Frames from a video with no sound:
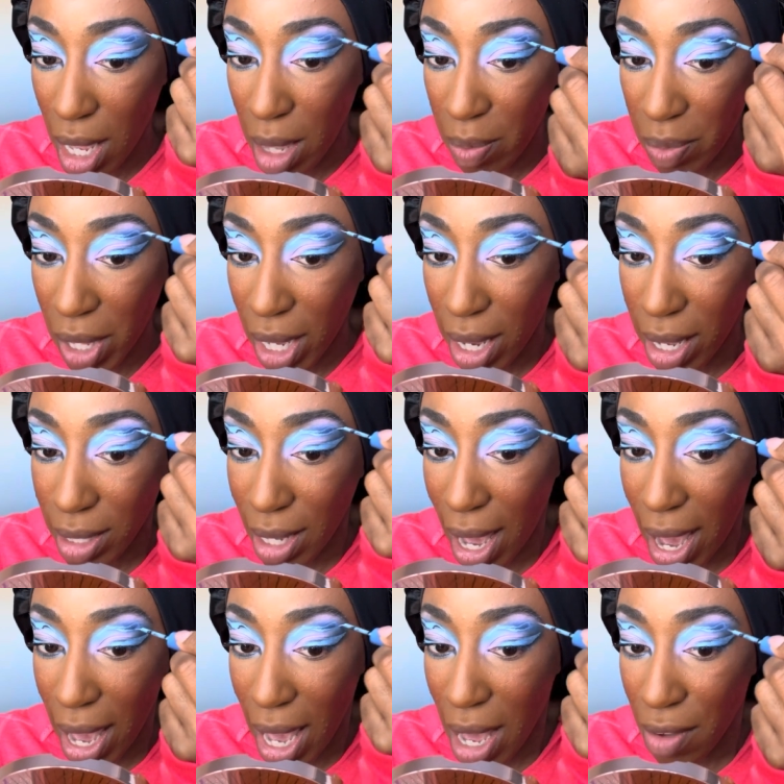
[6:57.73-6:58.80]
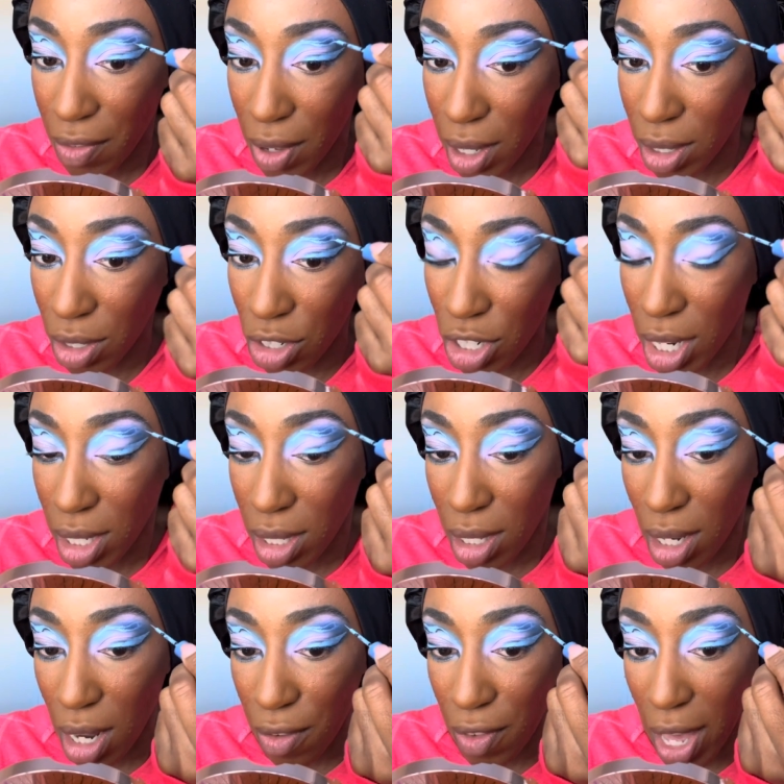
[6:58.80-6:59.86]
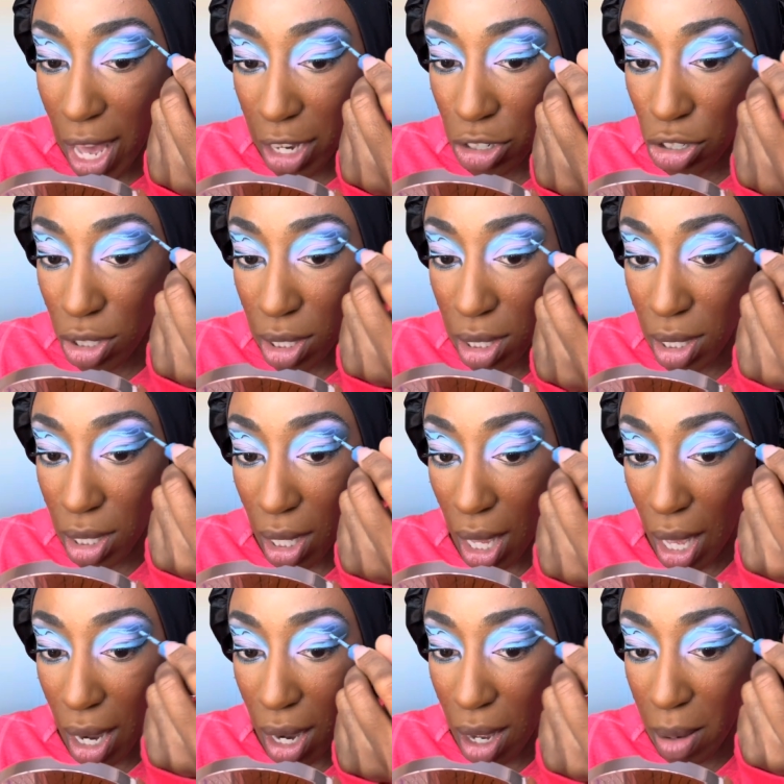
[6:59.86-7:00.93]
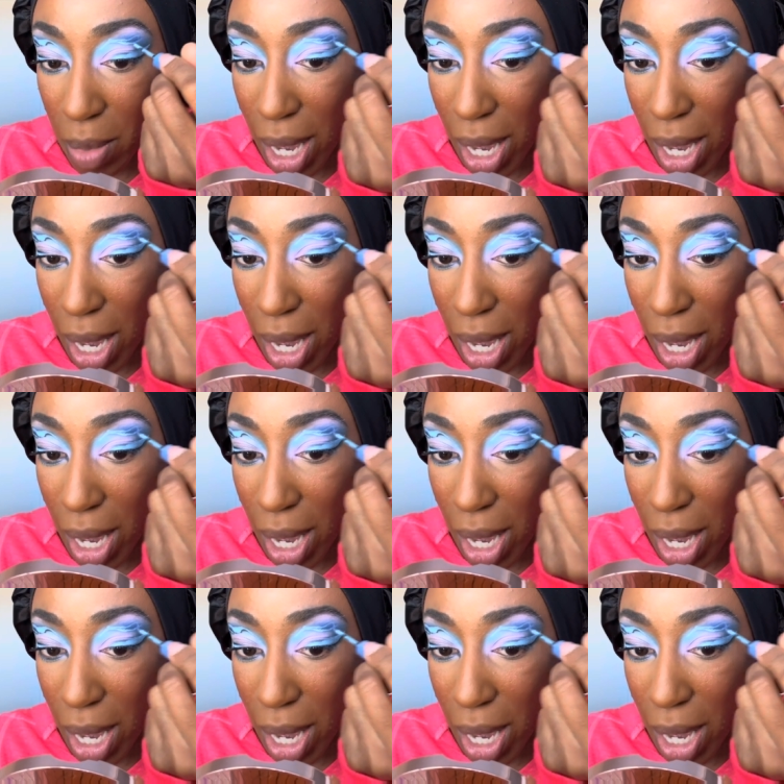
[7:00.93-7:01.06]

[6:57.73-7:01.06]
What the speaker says: because I have just enough extra skin on my